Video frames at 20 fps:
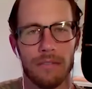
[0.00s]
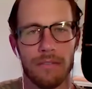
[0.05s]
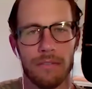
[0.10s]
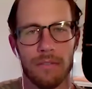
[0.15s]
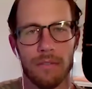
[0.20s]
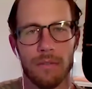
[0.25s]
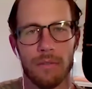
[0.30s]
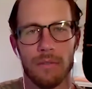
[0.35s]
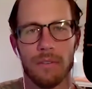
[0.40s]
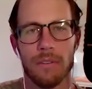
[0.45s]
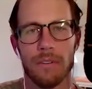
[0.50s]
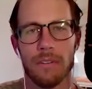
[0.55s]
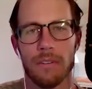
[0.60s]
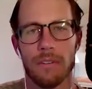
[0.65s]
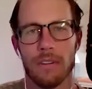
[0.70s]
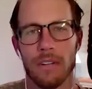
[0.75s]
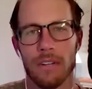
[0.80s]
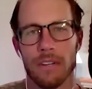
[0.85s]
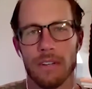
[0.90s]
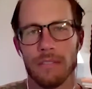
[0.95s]

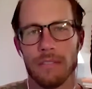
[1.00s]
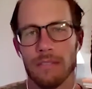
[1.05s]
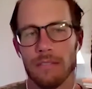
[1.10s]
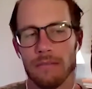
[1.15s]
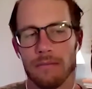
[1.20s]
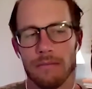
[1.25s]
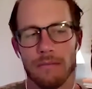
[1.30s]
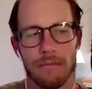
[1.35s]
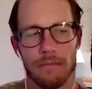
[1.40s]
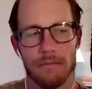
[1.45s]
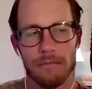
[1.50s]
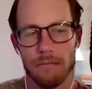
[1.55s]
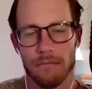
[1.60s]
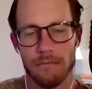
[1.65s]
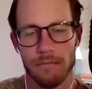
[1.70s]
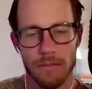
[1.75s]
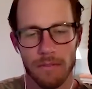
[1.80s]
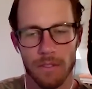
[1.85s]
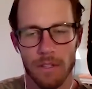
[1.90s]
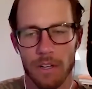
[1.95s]
for
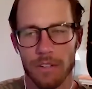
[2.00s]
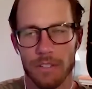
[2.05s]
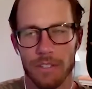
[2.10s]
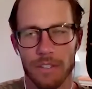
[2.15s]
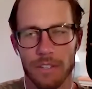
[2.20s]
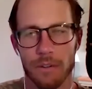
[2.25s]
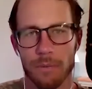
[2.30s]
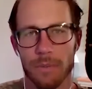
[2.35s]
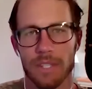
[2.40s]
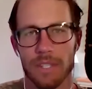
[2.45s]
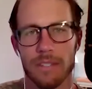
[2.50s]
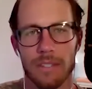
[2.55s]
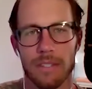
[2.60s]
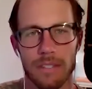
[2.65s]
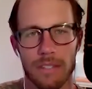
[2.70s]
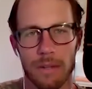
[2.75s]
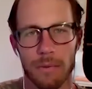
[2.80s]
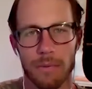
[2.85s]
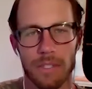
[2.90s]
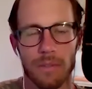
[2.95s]
launching your
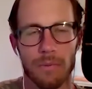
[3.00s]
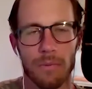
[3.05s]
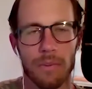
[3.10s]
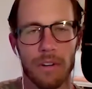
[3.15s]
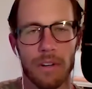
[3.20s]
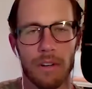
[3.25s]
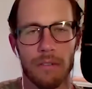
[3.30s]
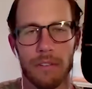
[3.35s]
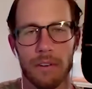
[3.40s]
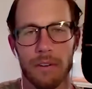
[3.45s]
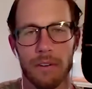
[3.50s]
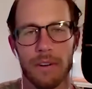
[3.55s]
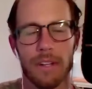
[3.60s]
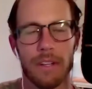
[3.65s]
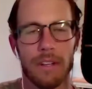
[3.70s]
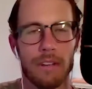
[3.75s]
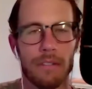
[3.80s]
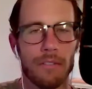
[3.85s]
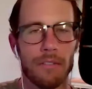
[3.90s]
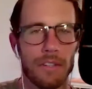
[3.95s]
business. I was wondering if there are
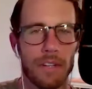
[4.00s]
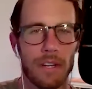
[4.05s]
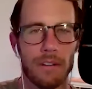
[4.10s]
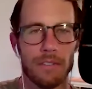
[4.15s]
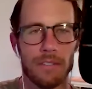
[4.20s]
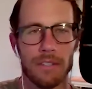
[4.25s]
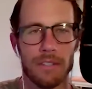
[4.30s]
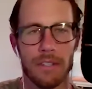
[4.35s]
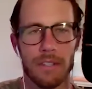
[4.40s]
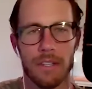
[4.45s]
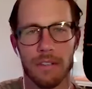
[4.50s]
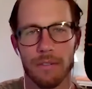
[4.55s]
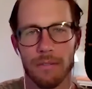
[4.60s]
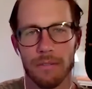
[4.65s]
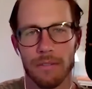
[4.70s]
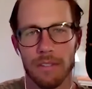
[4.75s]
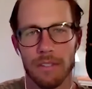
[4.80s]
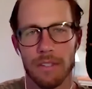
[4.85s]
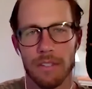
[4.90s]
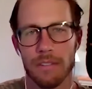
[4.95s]
any other challenges that
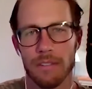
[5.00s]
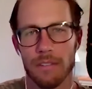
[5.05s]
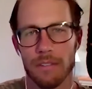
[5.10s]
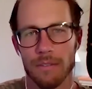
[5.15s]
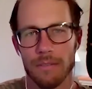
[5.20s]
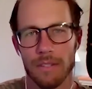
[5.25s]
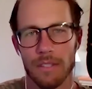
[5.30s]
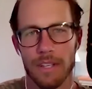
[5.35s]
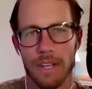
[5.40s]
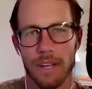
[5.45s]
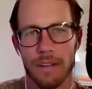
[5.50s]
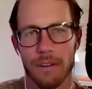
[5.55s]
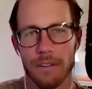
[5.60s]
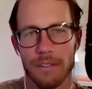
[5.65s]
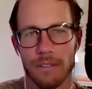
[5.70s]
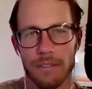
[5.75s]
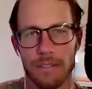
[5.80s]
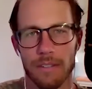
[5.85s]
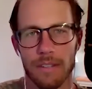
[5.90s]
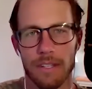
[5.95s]
you encountered
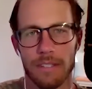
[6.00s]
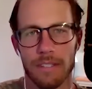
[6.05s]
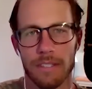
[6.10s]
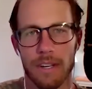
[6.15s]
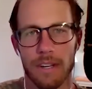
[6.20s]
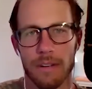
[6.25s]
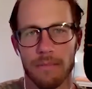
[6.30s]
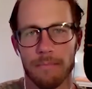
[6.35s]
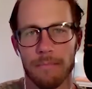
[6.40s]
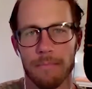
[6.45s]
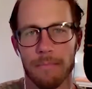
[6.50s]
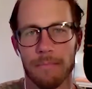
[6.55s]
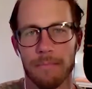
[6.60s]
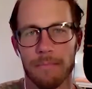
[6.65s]
during that time.